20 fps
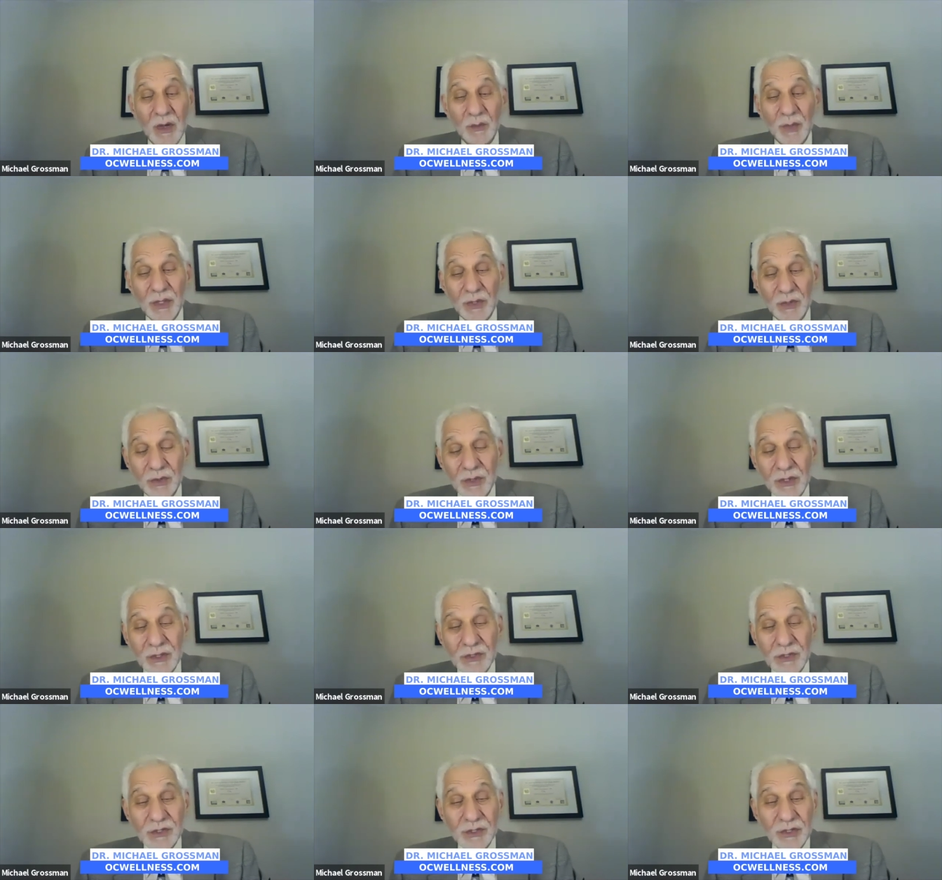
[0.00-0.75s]
But you
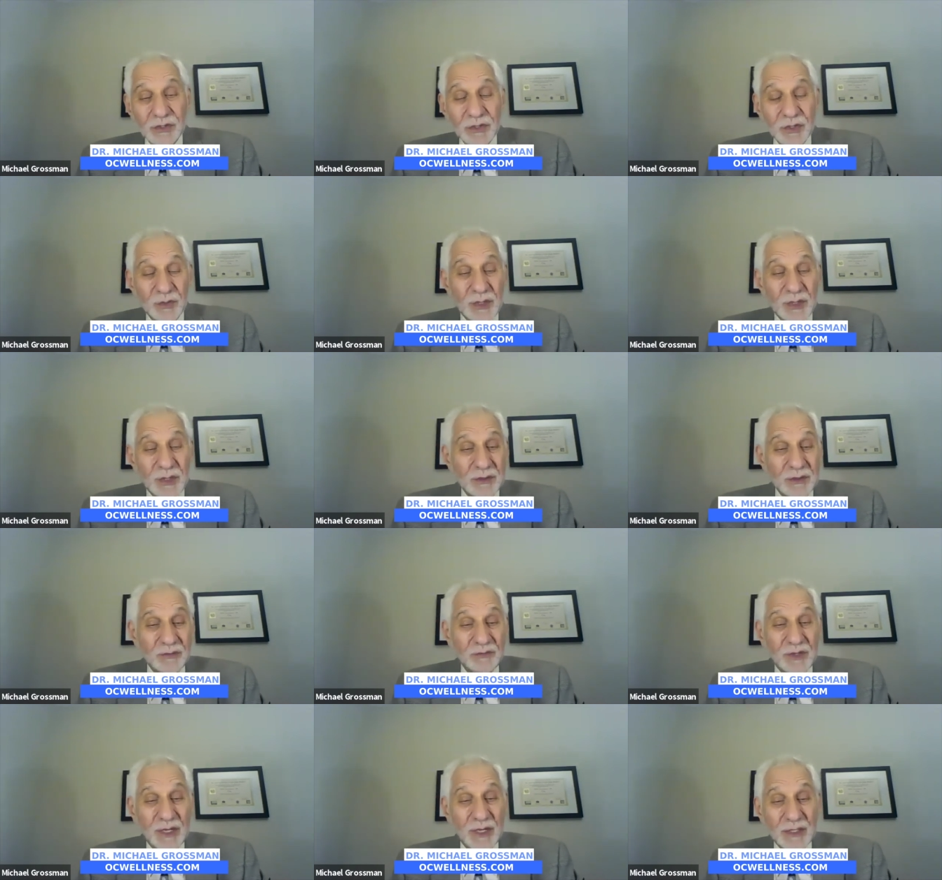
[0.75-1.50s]
can search around
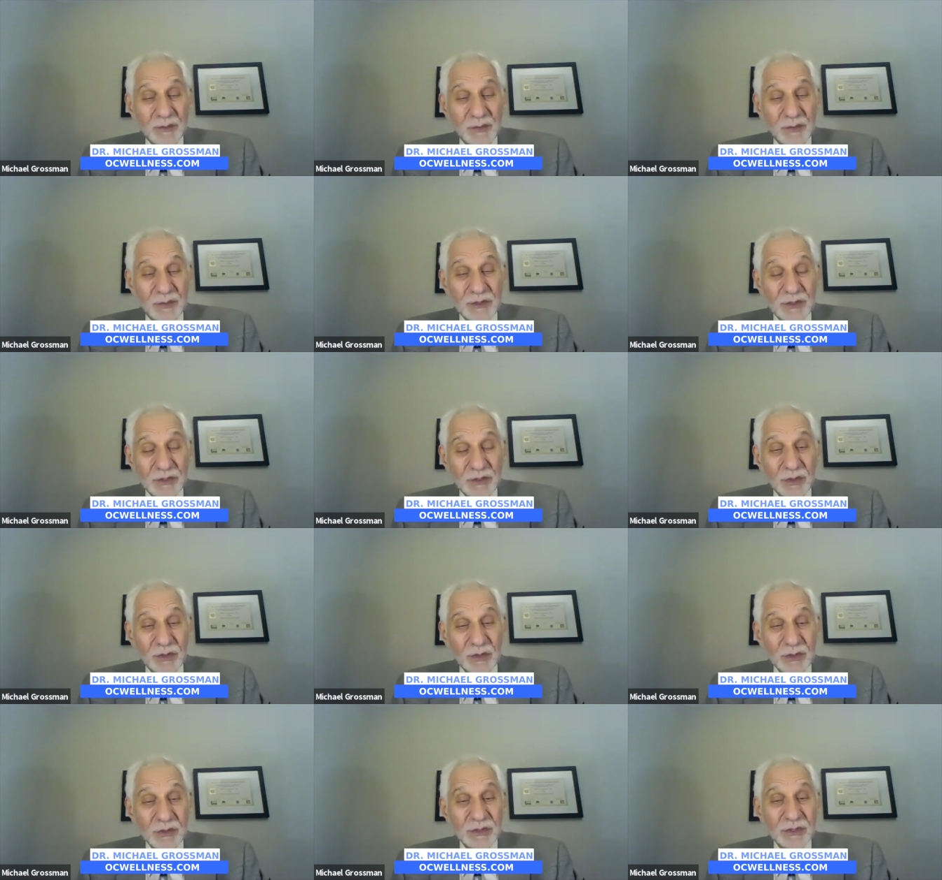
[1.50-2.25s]
the vitamin
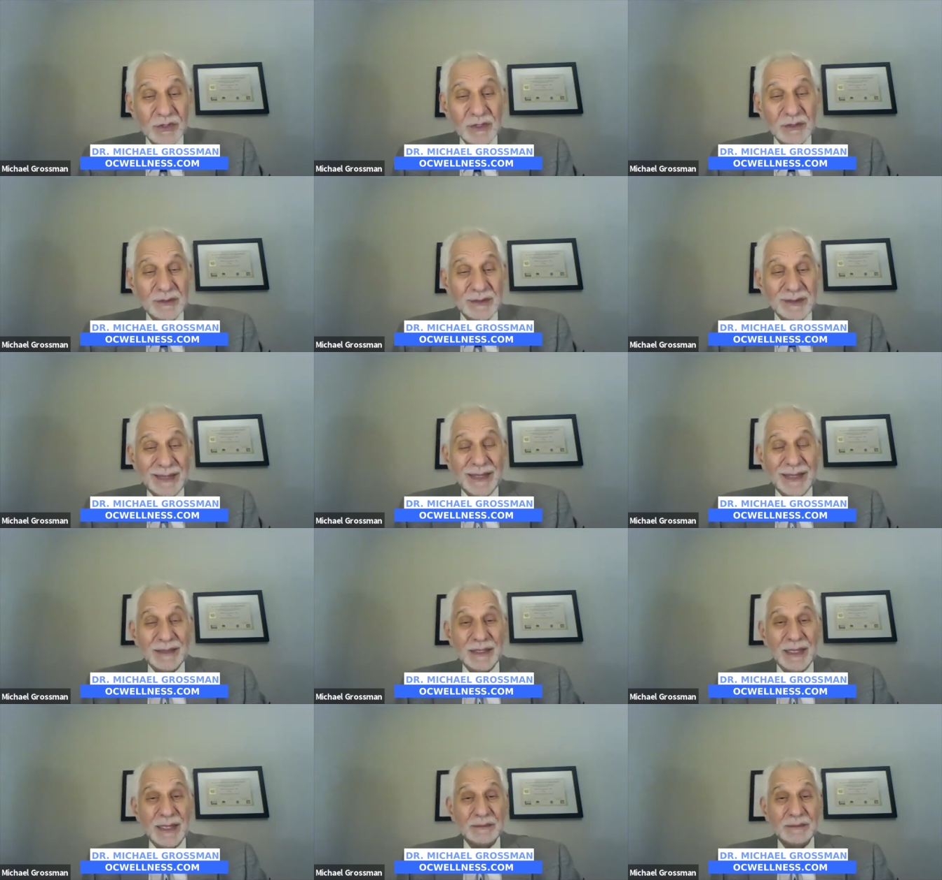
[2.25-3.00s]
stores and
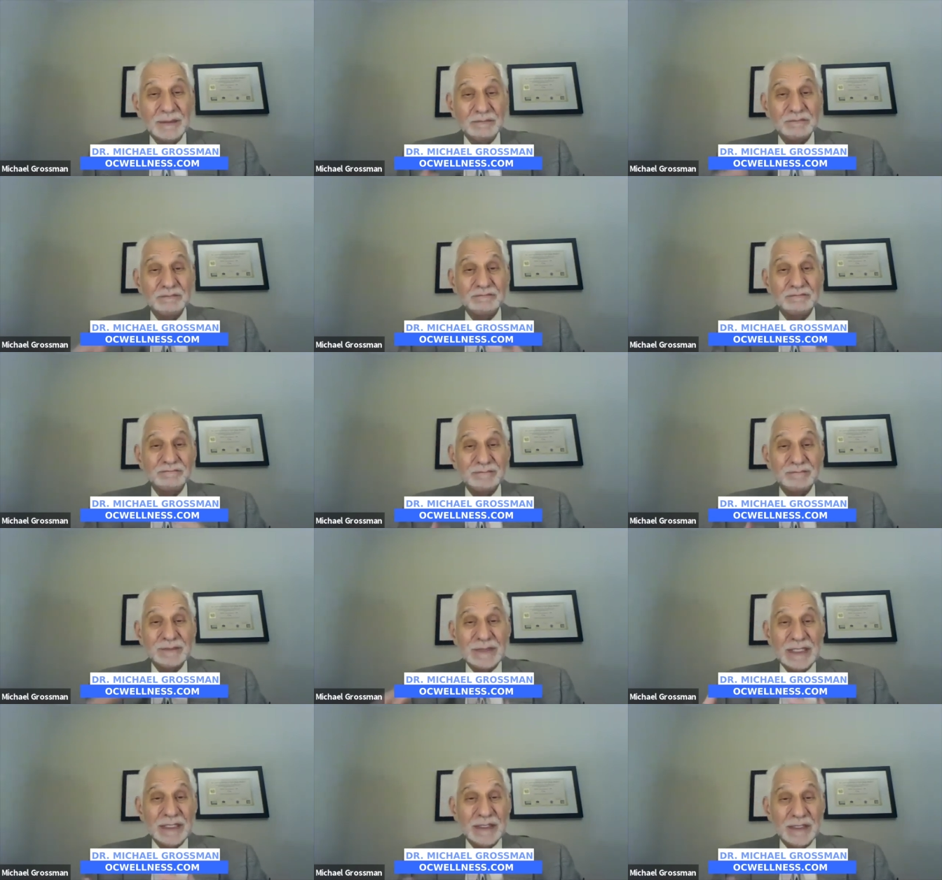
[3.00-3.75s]
get that
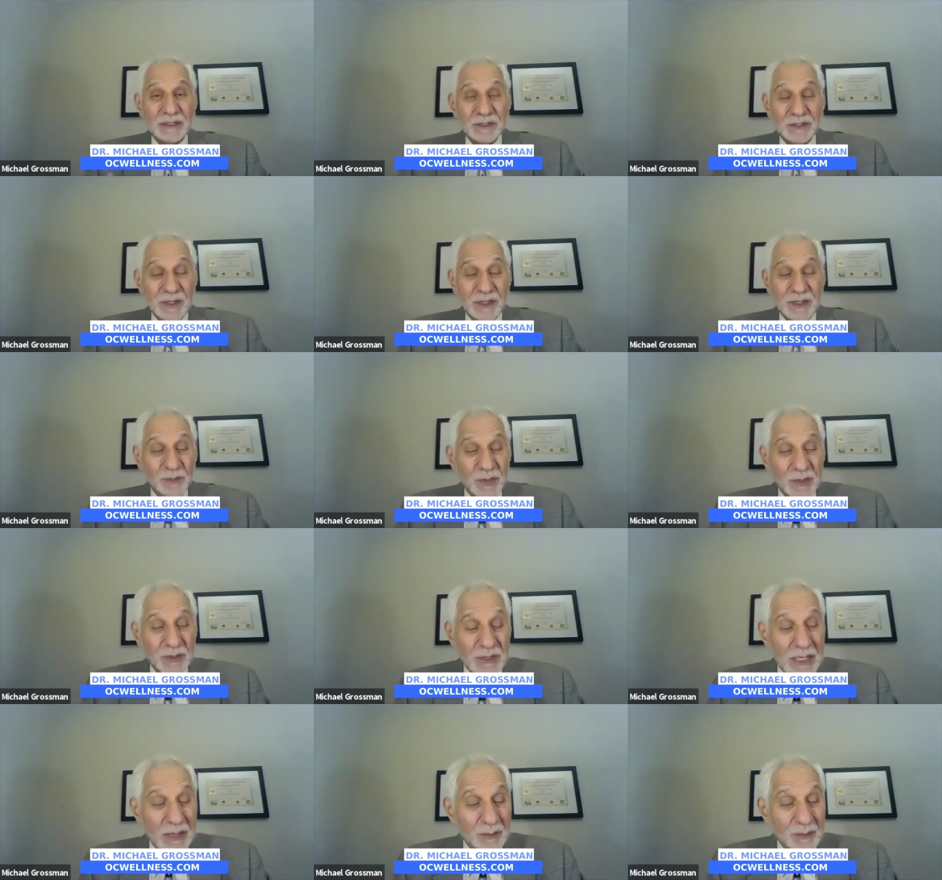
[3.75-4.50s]
in a
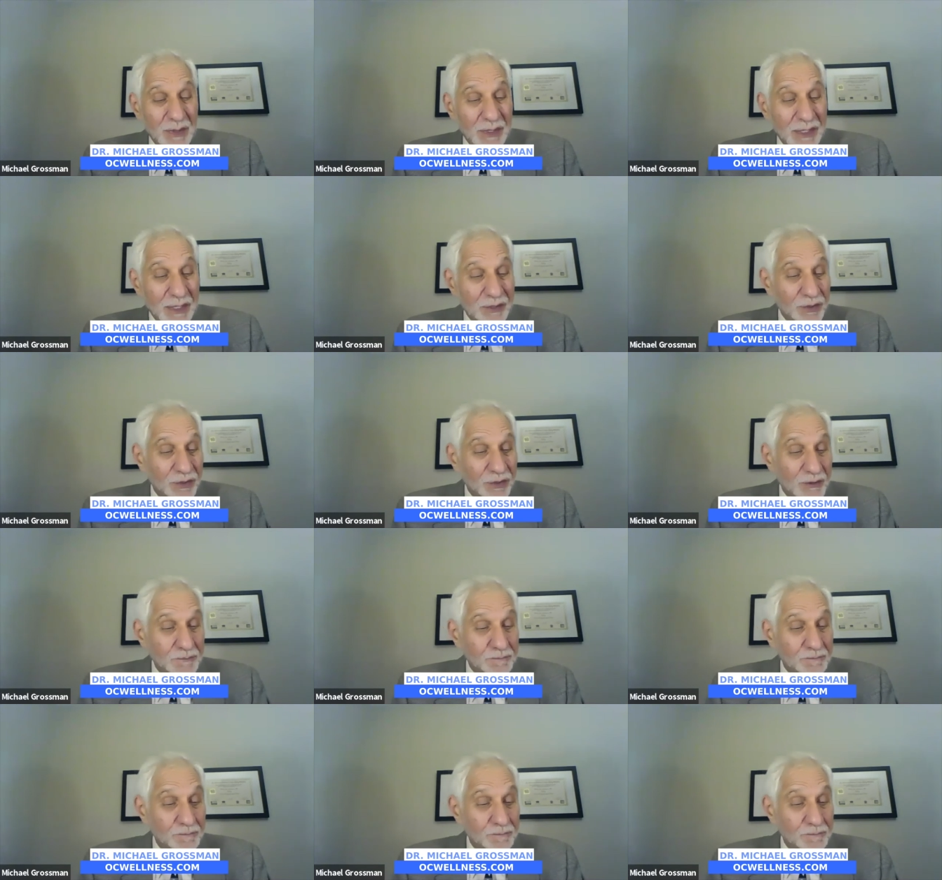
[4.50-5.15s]
separate combination.